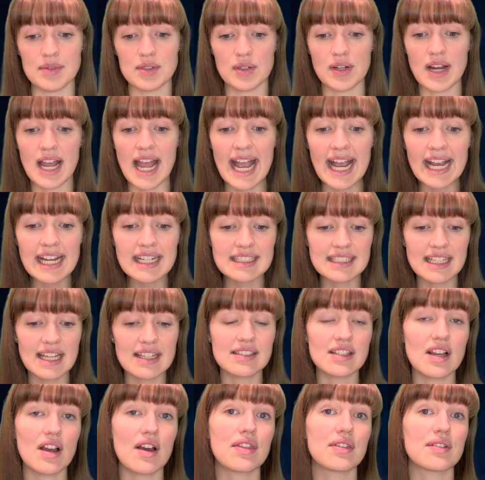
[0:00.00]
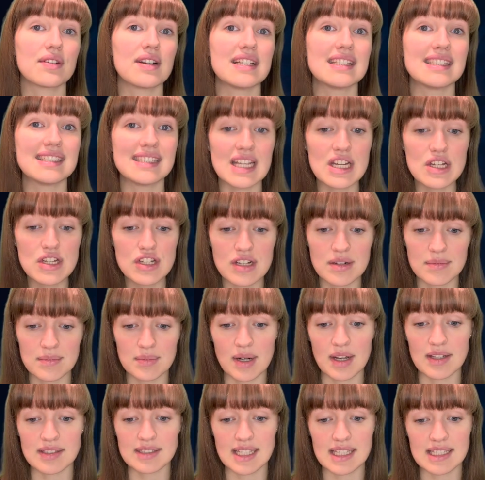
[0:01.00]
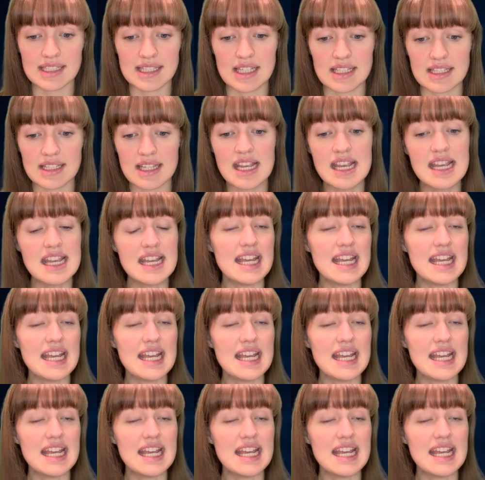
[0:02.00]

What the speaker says: your access authorization processes,